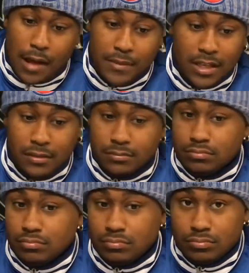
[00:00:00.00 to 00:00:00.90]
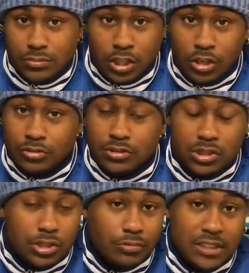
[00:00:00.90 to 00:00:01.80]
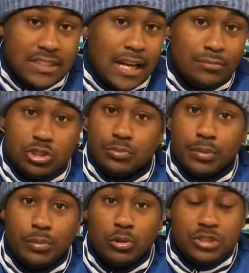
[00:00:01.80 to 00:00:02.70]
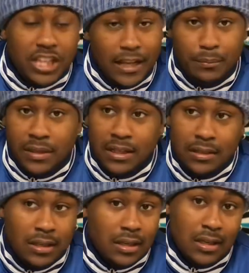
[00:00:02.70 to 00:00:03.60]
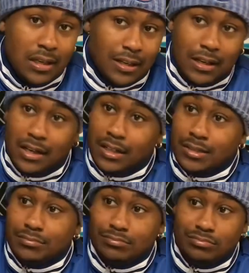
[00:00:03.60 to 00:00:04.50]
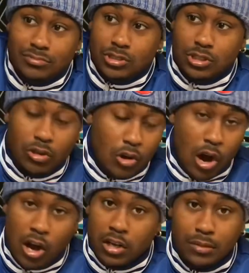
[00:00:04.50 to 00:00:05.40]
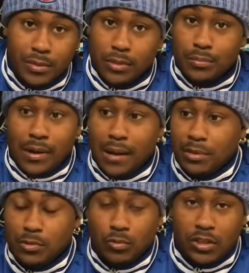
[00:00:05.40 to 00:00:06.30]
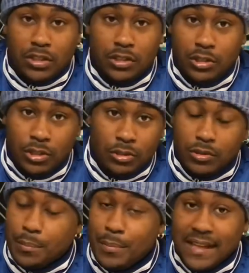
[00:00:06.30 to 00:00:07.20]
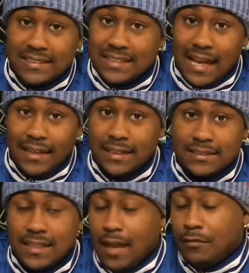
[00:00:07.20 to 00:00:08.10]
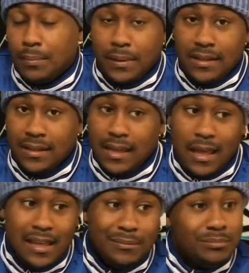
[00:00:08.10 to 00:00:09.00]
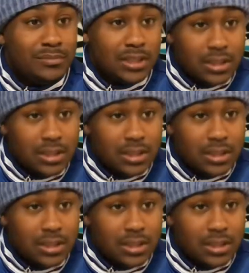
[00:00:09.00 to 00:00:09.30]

I mean, he's 3-time Super Bowl champion. Arguably probably one, the best tight ends to ever play the game.